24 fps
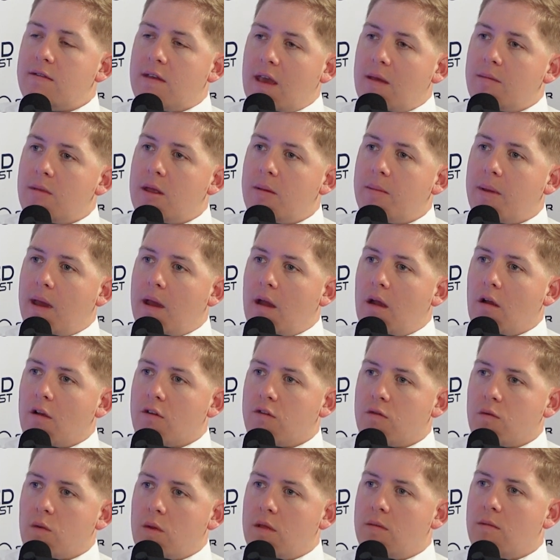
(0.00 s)
Tammany
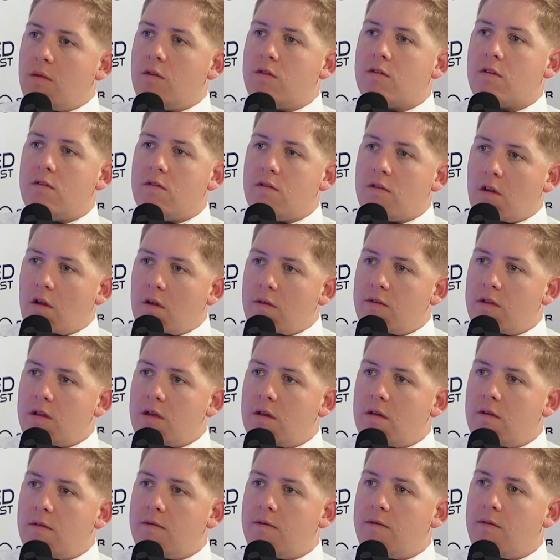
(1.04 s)
Parish is one of the most
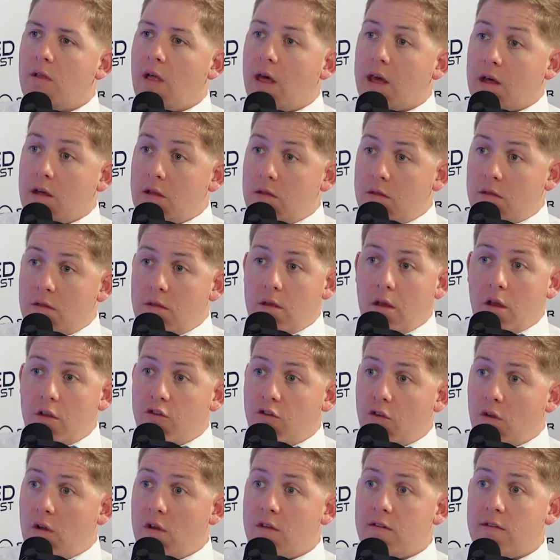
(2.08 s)
conservative. Like, a
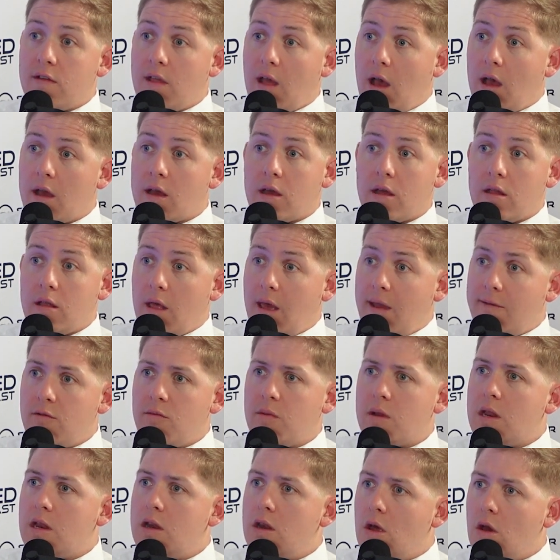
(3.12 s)
jury's not,
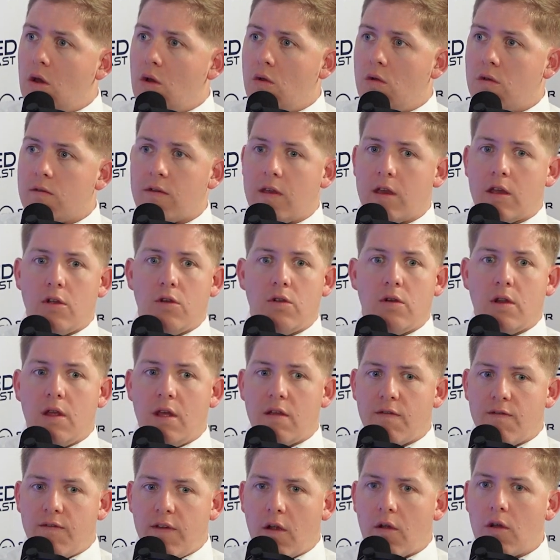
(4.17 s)
everybody knows, like,
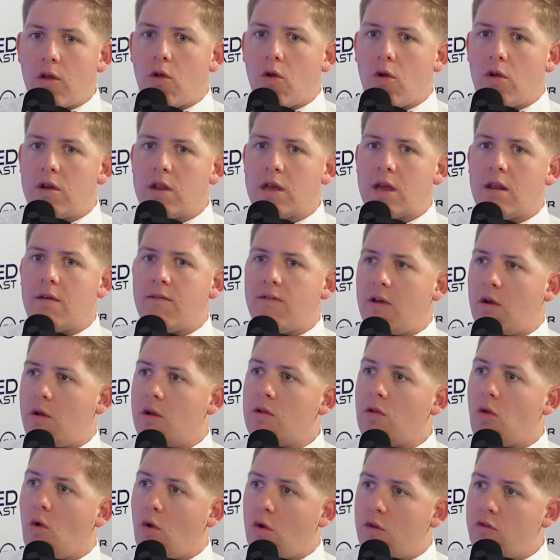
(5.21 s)
it's very hard to get a
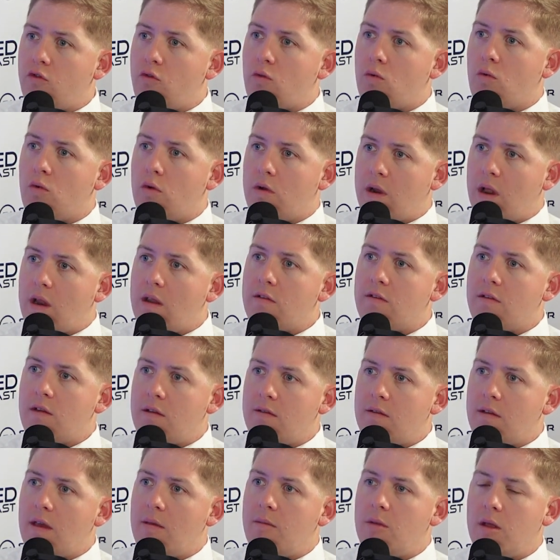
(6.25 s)
very large award out of
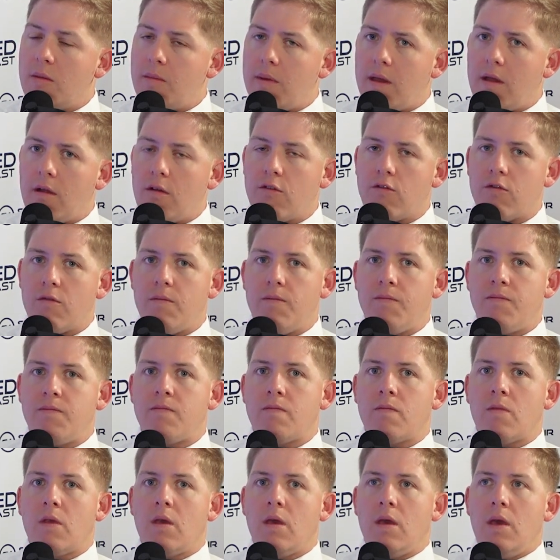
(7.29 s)
St. Tammany Parish.
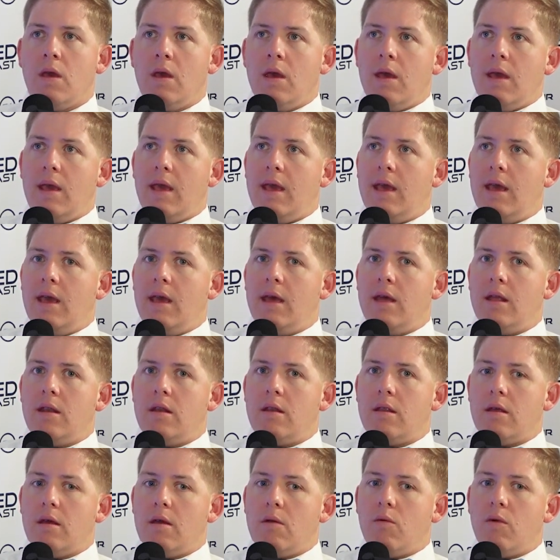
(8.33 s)

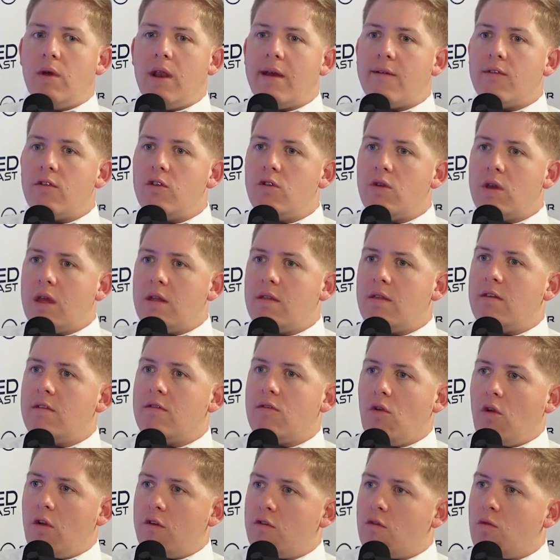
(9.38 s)
And whenever you get these
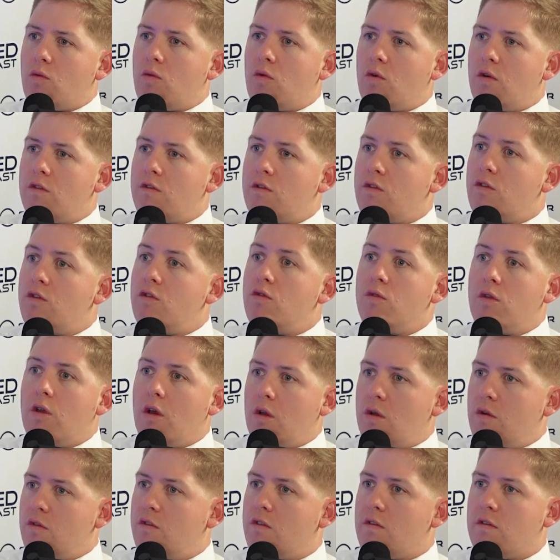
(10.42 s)
large awards,
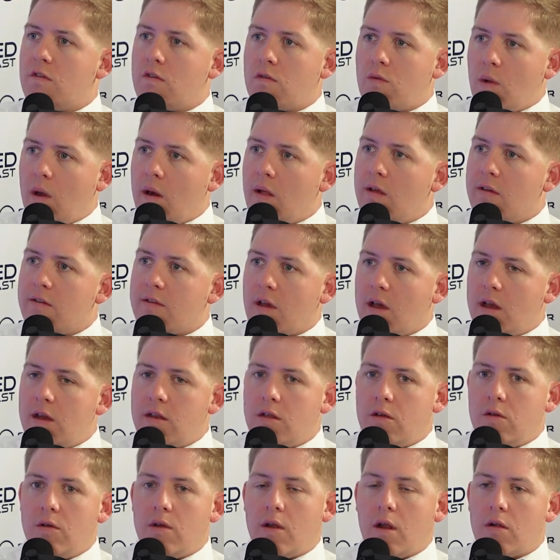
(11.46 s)
just as well as I
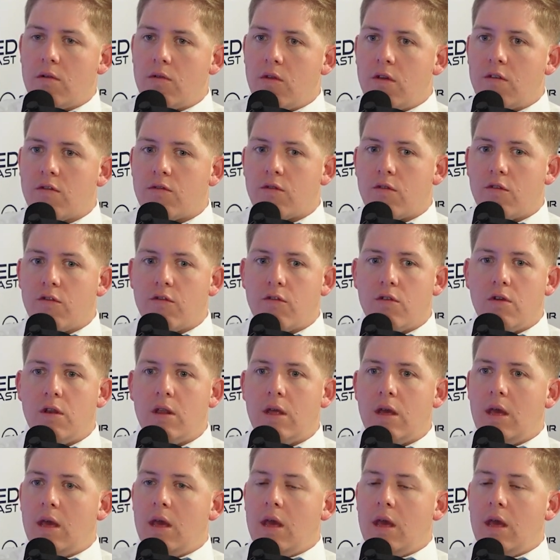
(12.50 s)
do, and our listeners should,